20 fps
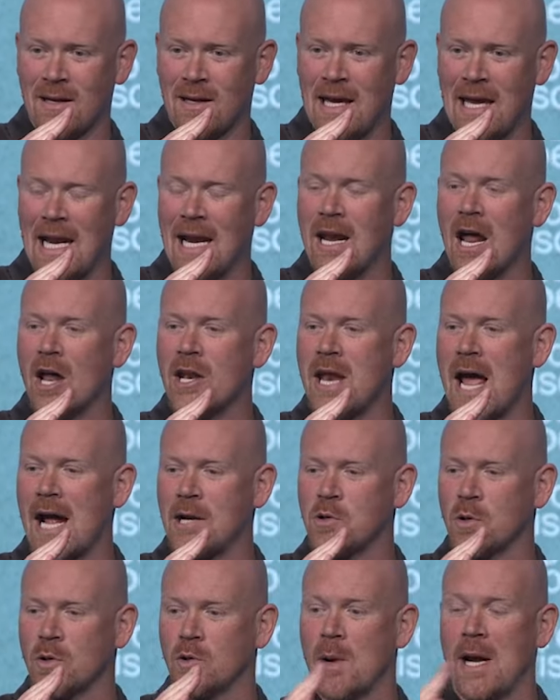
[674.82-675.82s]
in an
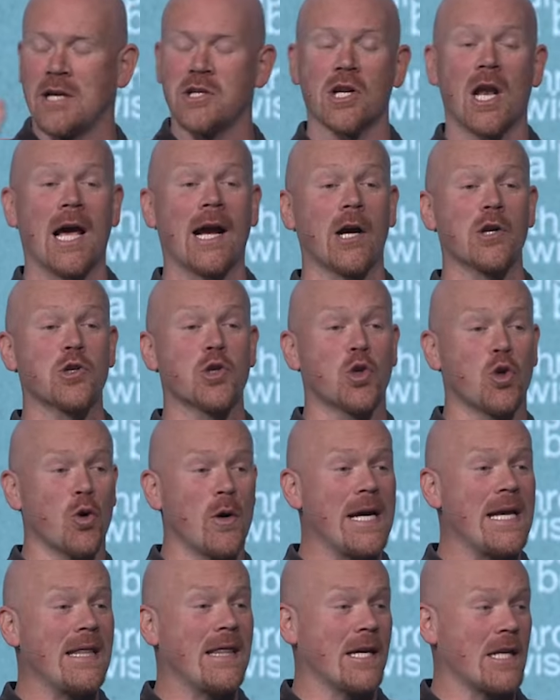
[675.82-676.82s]
unnatural direction, like a
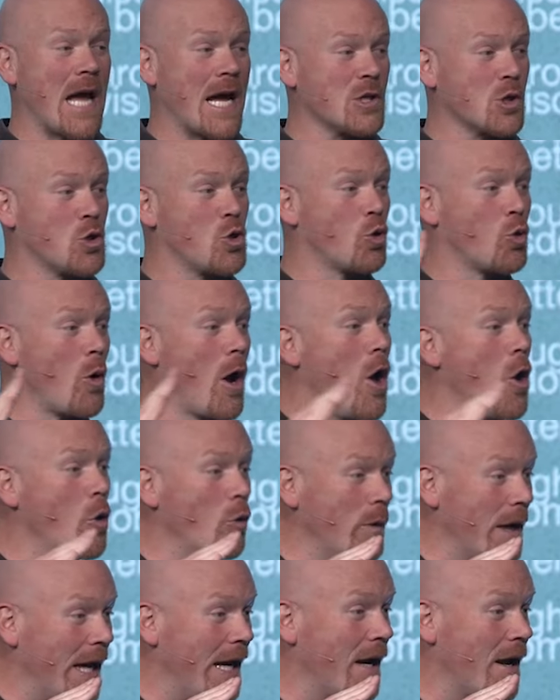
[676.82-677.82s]
tree that has
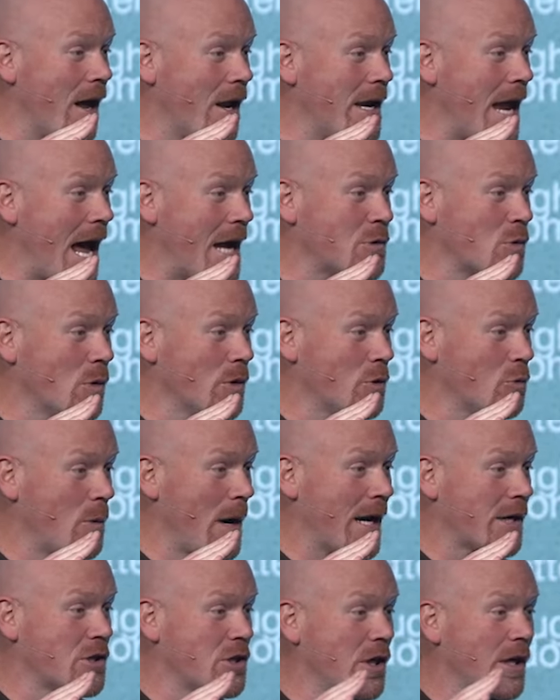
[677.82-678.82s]
grown in an unnatural
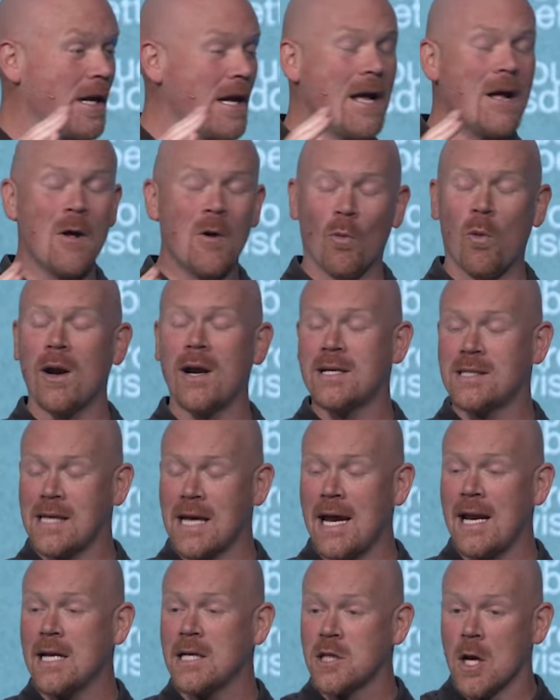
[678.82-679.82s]
direction. What he's
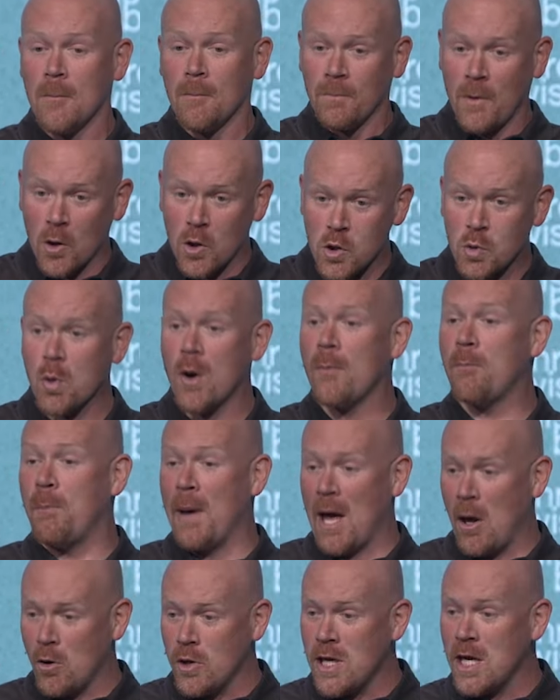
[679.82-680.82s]
saying is there's
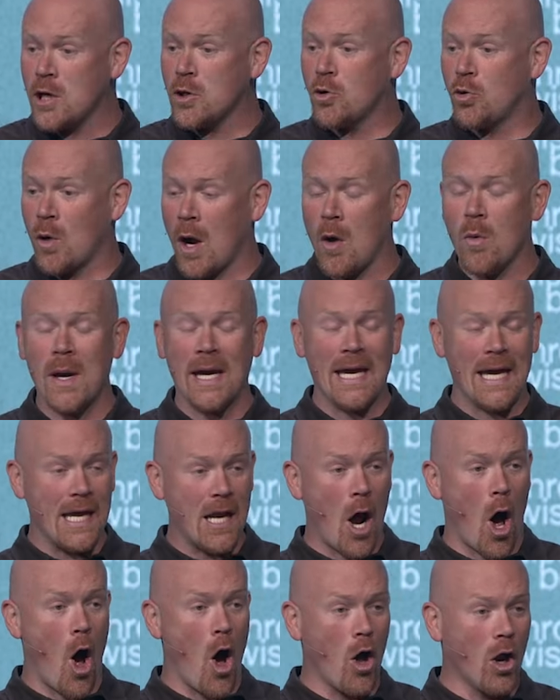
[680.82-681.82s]
rebellion growing in
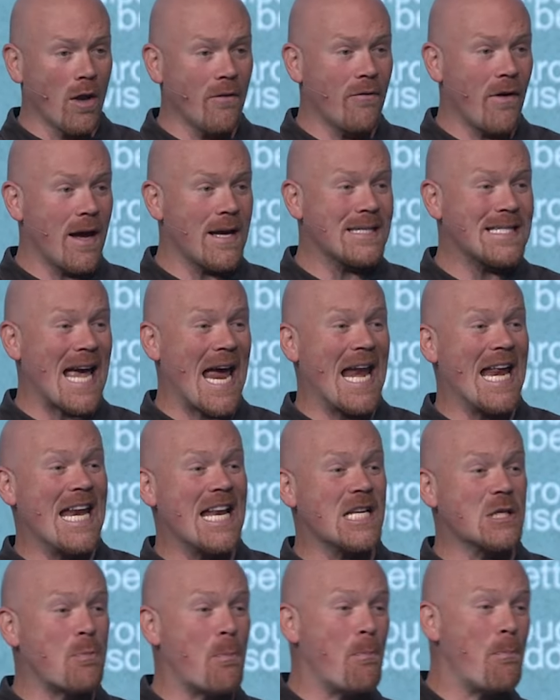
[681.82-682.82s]
all of us, and it
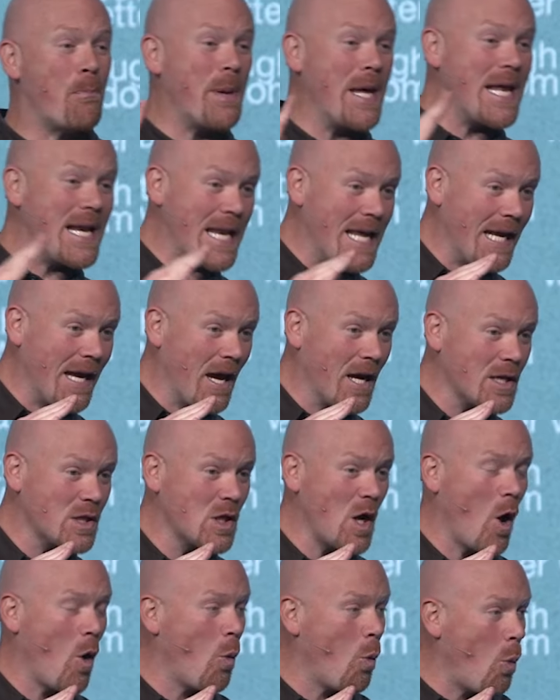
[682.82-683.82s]
is bending us
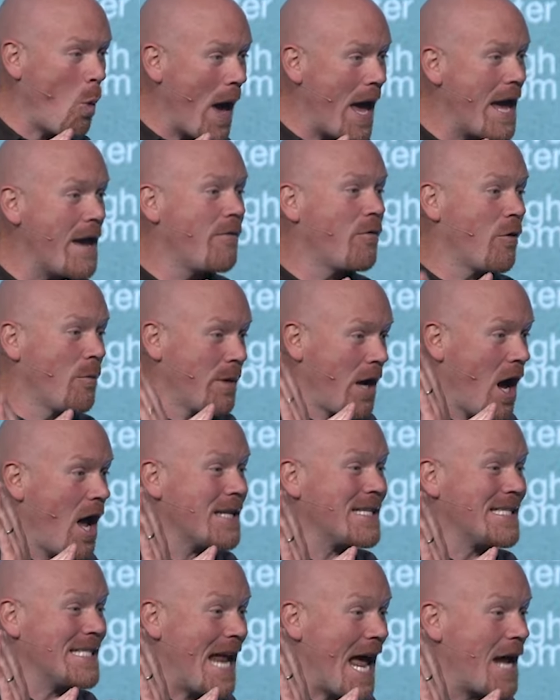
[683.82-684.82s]
away from
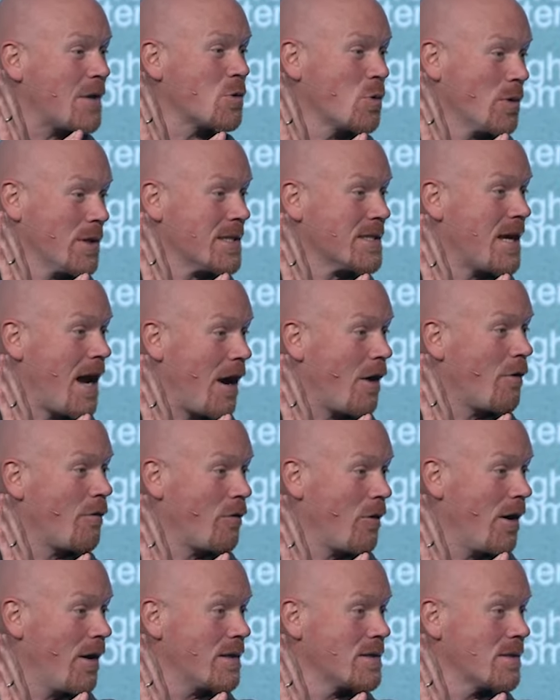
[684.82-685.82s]
God's natural desire
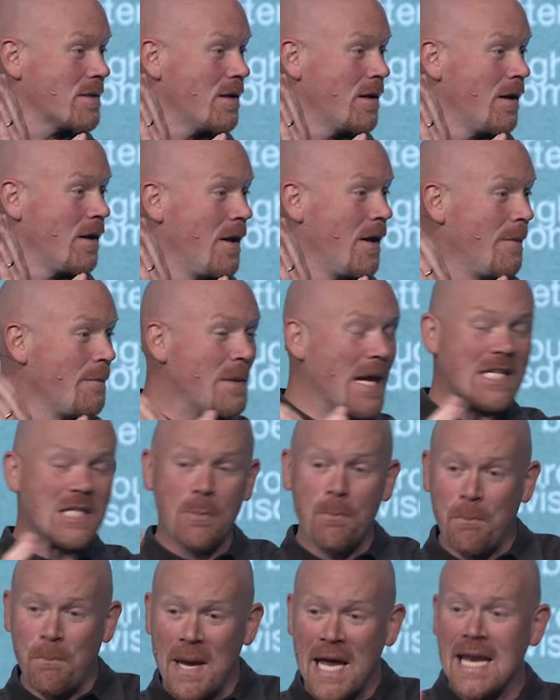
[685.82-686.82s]
for us. It's
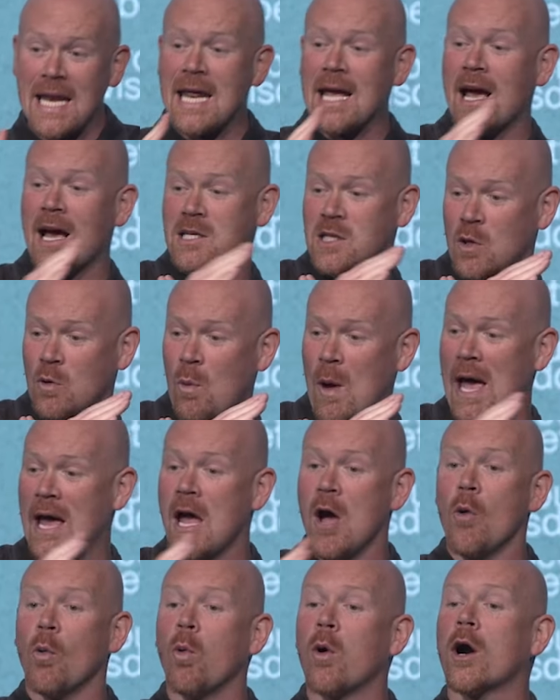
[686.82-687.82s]
bending us away.
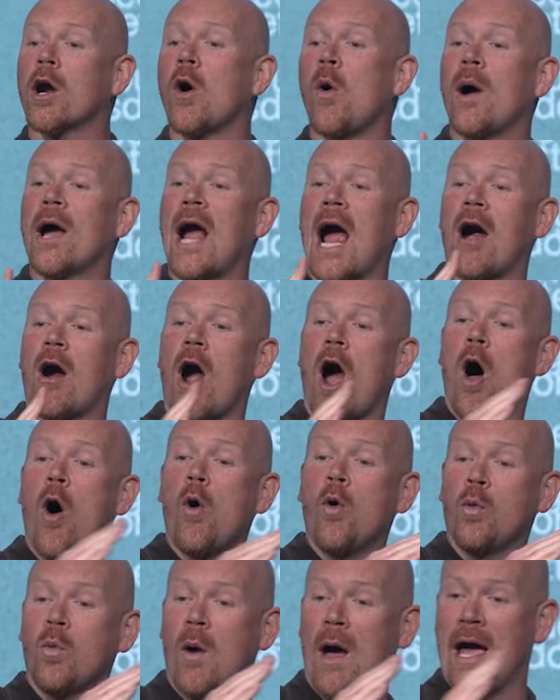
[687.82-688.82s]
We're going our
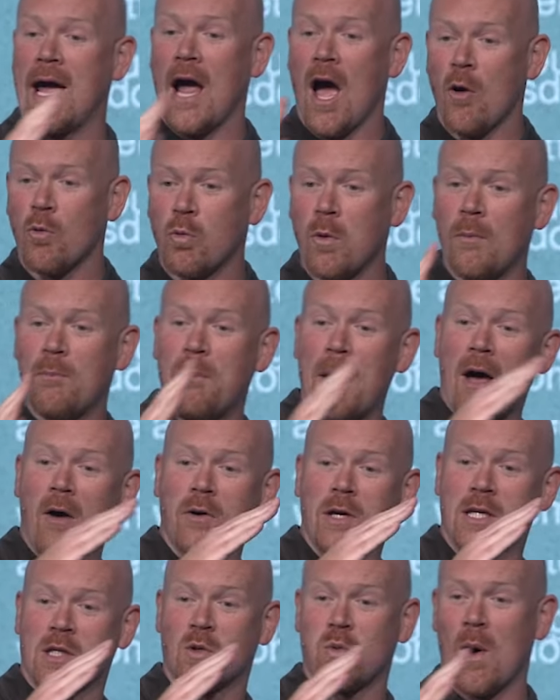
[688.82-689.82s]
own way,
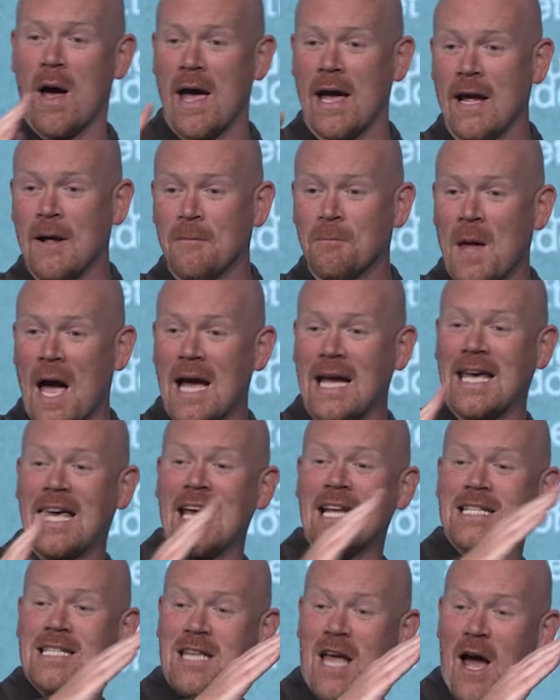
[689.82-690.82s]
rebellious way,
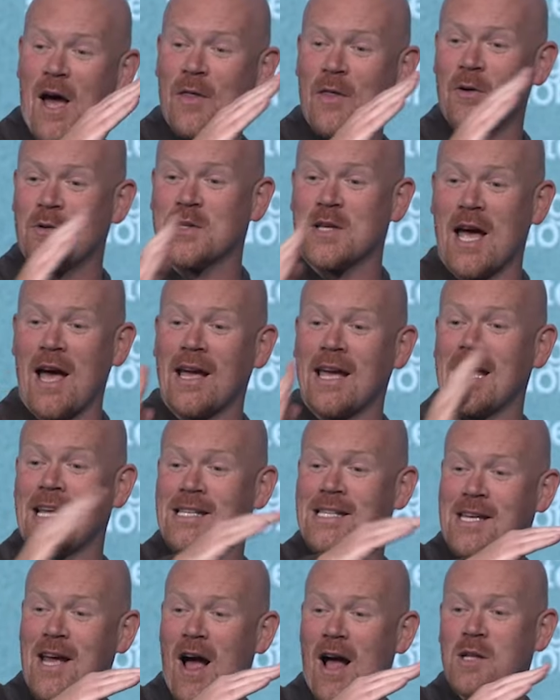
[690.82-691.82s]
against others,
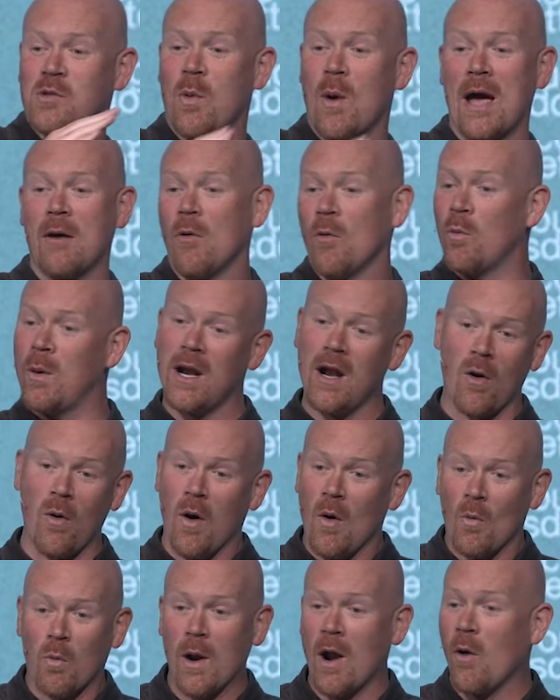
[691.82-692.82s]
against God's way. We don't,
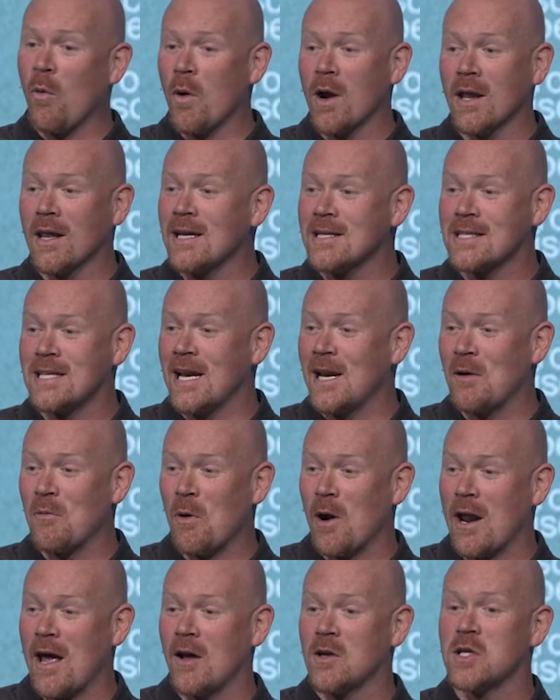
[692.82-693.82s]
we don't want to listen to
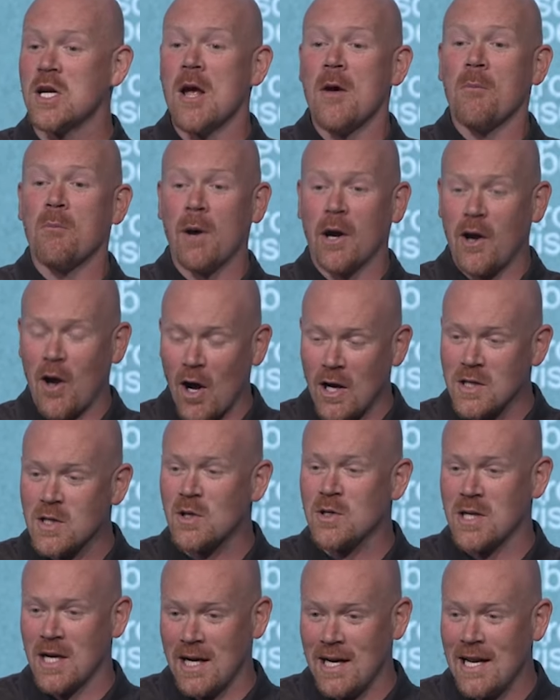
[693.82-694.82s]
anyone else because
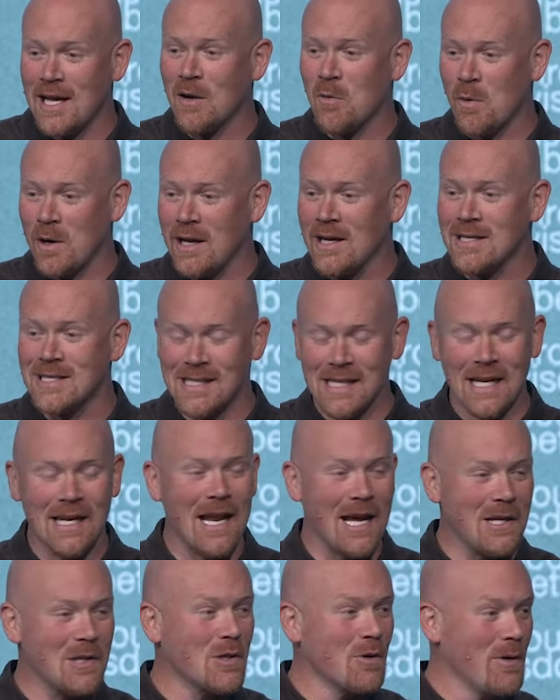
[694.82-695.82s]
there's an iniquity, a sin
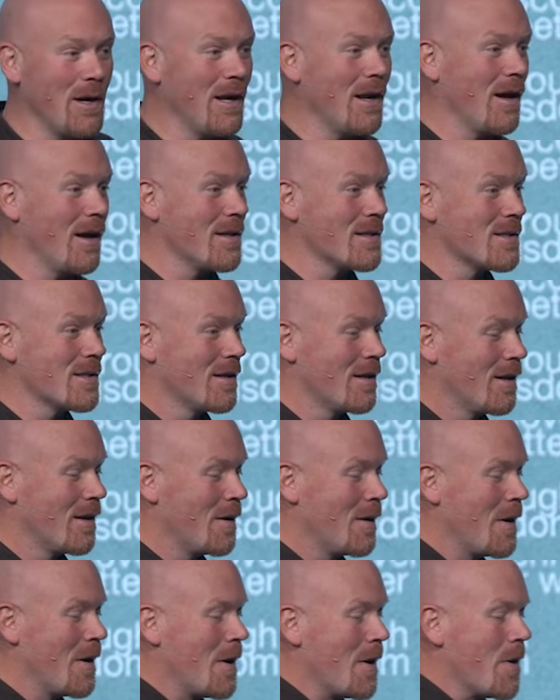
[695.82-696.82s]
nature in us.
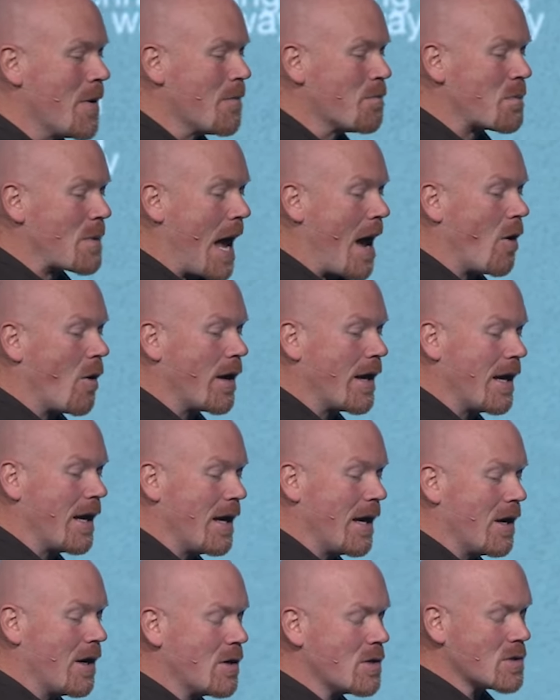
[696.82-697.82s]
Now,
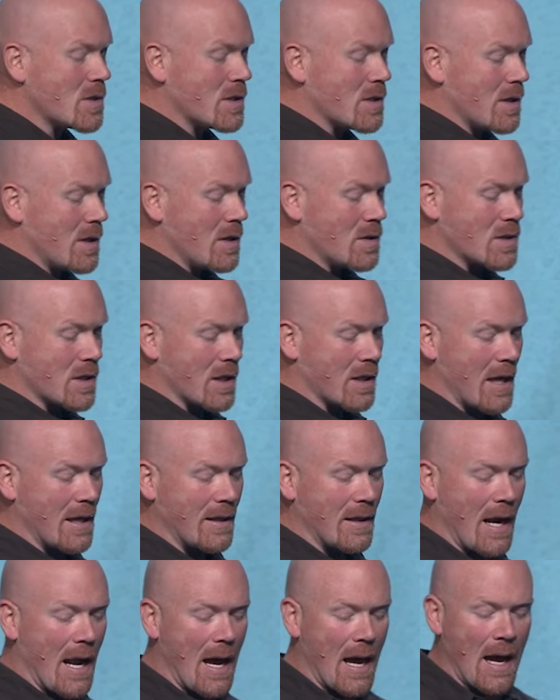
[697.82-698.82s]
here's, here's the thing
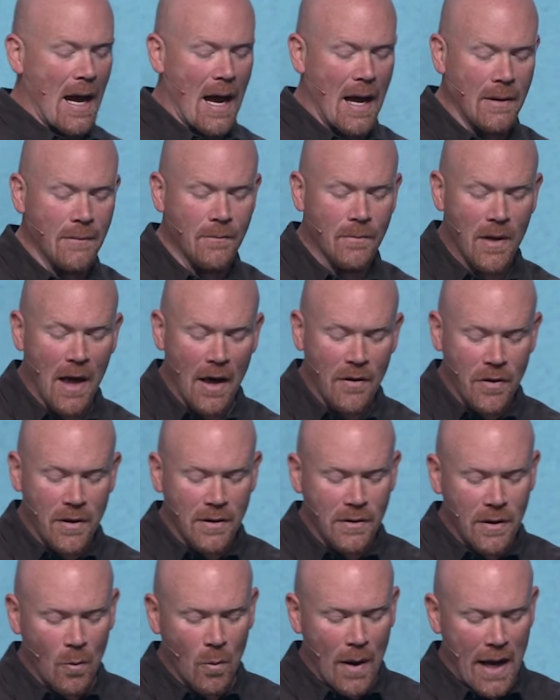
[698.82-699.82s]
that I, I, I
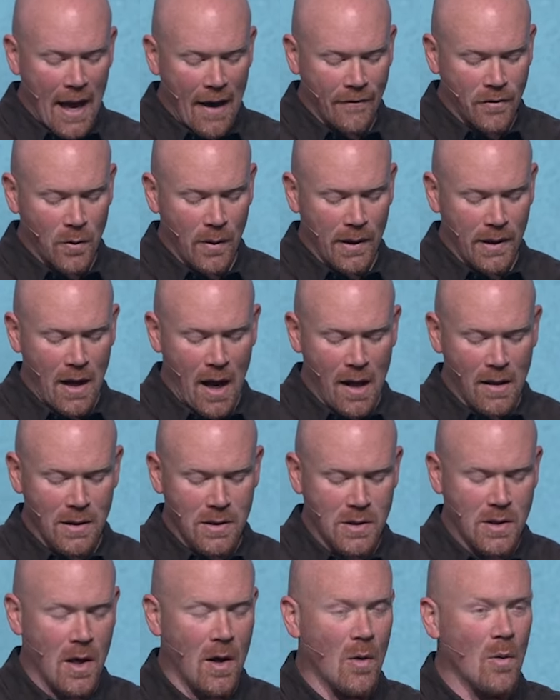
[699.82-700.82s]
think that we have to
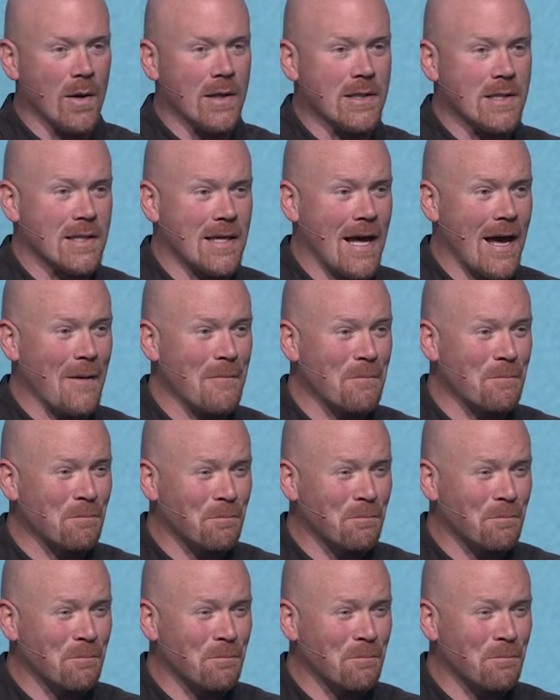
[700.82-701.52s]
acknowledge, though, is that